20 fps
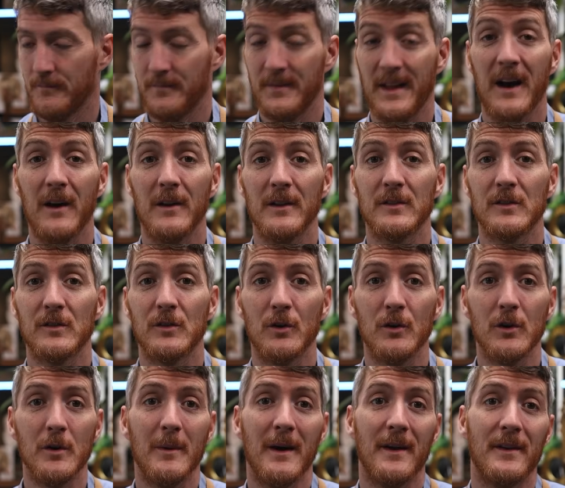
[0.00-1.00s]
Now let's
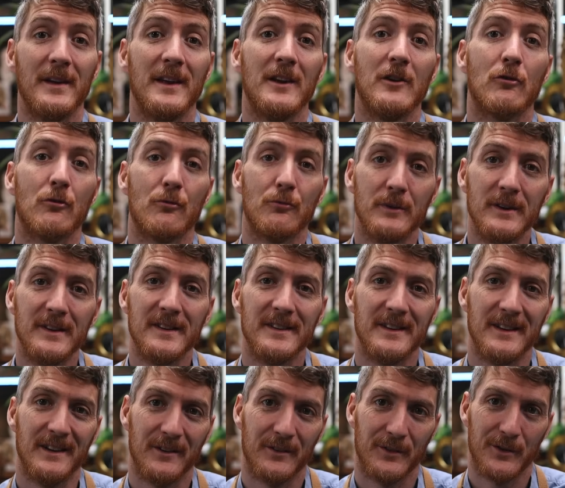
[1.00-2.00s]
talk about
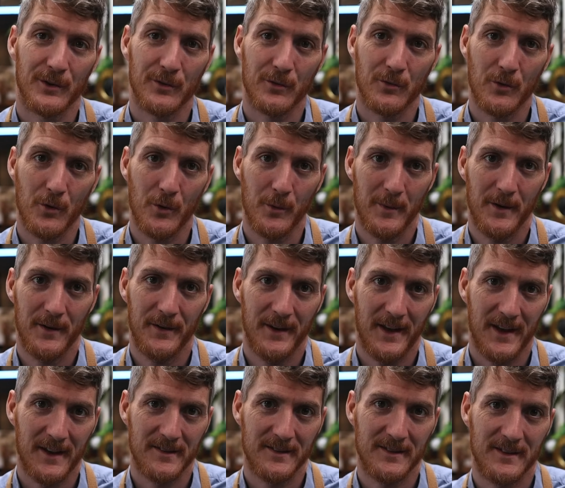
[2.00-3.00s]
increasing the chroma
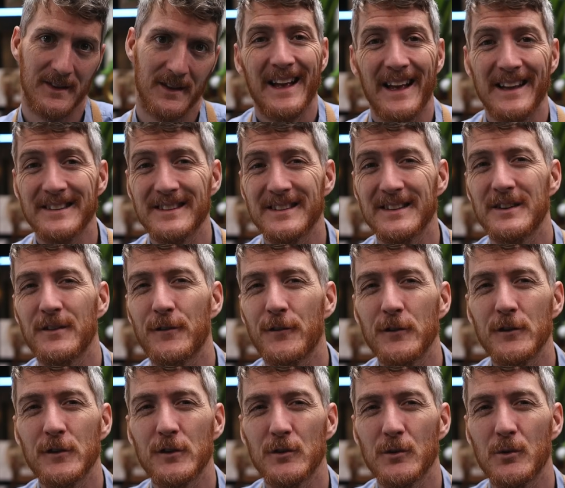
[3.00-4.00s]
next. And it's a
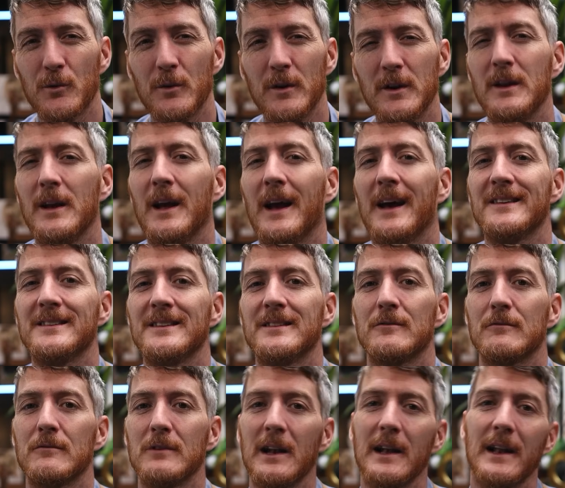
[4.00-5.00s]
different story as it
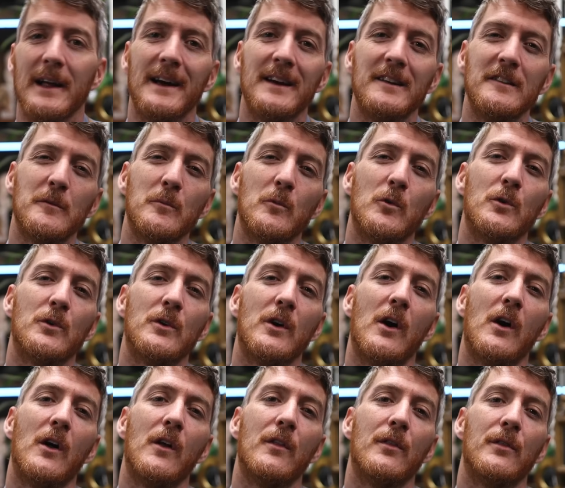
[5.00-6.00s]
relies more
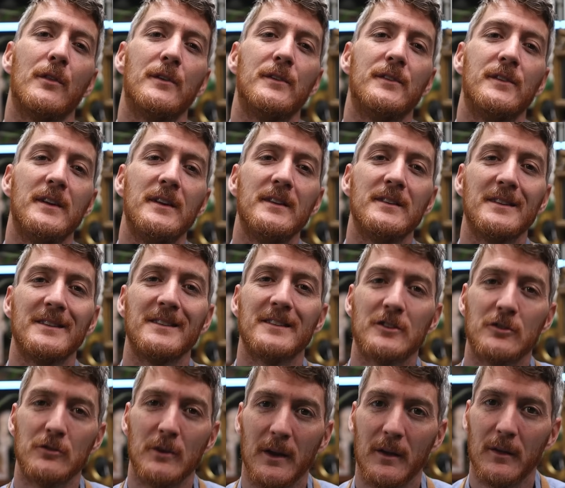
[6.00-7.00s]
on the tinting
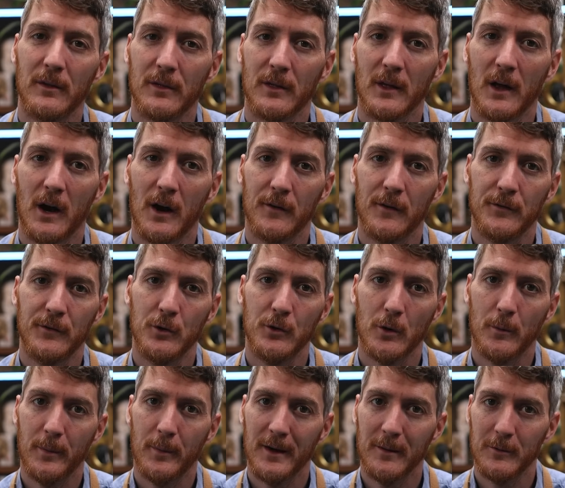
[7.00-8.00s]
strength of
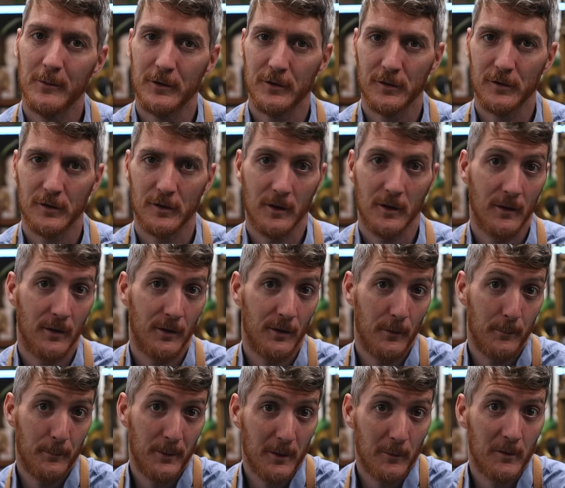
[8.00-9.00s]
your pigments,
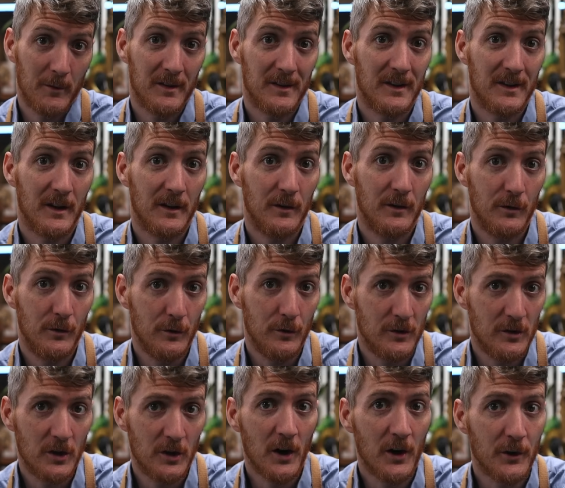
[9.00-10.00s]
the pigments that you
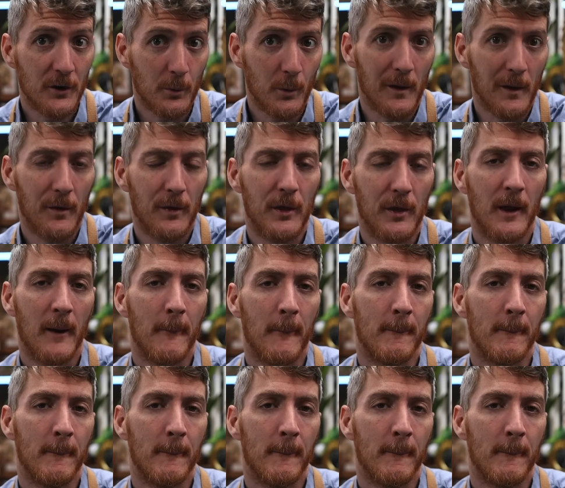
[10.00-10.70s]
start with.